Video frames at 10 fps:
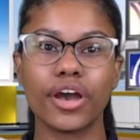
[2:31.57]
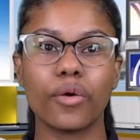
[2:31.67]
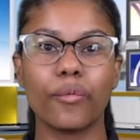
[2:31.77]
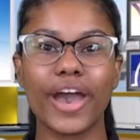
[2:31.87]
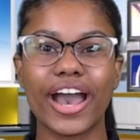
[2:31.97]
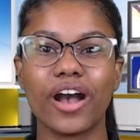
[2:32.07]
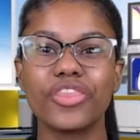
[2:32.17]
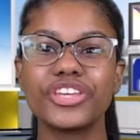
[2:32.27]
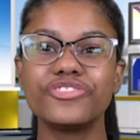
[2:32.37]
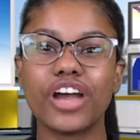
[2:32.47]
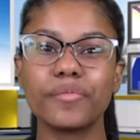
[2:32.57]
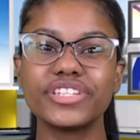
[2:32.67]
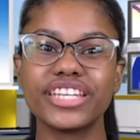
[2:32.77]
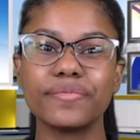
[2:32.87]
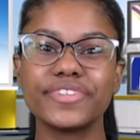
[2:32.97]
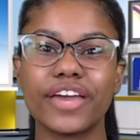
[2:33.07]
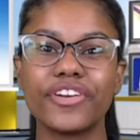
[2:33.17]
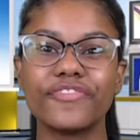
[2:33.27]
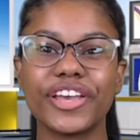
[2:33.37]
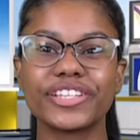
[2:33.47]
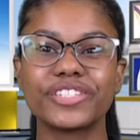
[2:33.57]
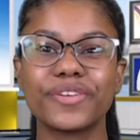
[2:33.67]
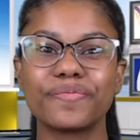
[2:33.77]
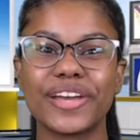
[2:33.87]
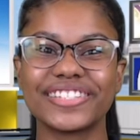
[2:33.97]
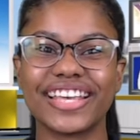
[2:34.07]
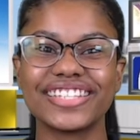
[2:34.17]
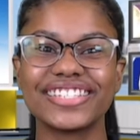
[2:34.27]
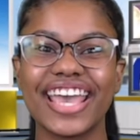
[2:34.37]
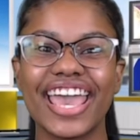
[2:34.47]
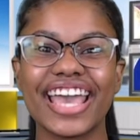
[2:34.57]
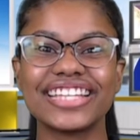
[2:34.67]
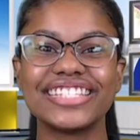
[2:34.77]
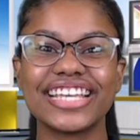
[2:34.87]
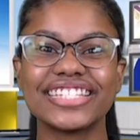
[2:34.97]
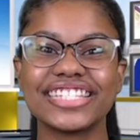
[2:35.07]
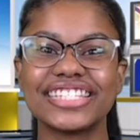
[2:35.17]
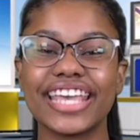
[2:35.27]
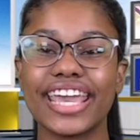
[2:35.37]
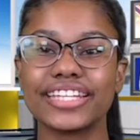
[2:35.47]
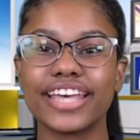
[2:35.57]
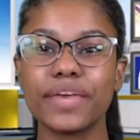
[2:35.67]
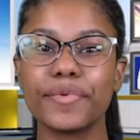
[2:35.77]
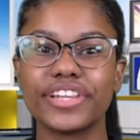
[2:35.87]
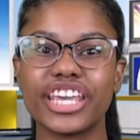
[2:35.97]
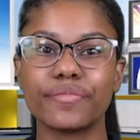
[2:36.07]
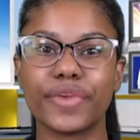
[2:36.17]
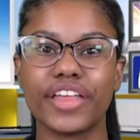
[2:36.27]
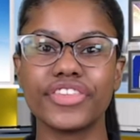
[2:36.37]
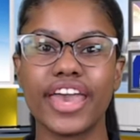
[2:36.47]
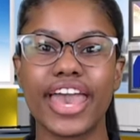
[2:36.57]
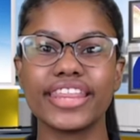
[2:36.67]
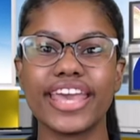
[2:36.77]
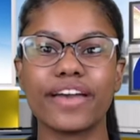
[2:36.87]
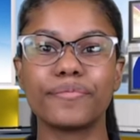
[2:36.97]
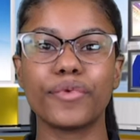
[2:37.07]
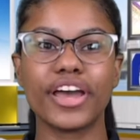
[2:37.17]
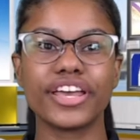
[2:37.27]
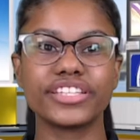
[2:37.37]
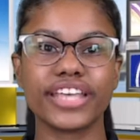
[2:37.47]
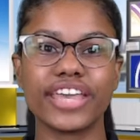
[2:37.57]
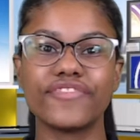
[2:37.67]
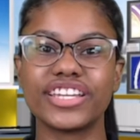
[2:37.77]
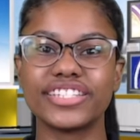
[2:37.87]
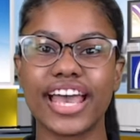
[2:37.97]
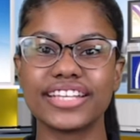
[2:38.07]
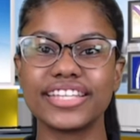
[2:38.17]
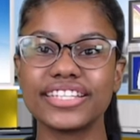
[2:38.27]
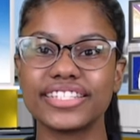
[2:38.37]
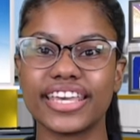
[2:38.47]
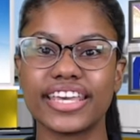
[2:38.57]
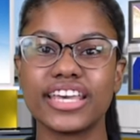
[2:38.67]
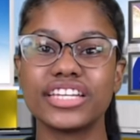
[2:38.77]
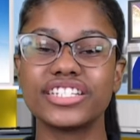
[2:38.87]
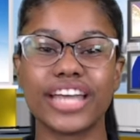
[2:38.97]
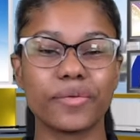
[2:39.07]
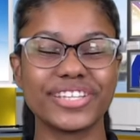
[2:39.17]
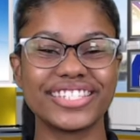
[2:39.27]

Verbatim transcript: Wow, the drama team never fails to impress us. And since it's Anti-Bullying Month and they have brought us a fantastic skit, shall we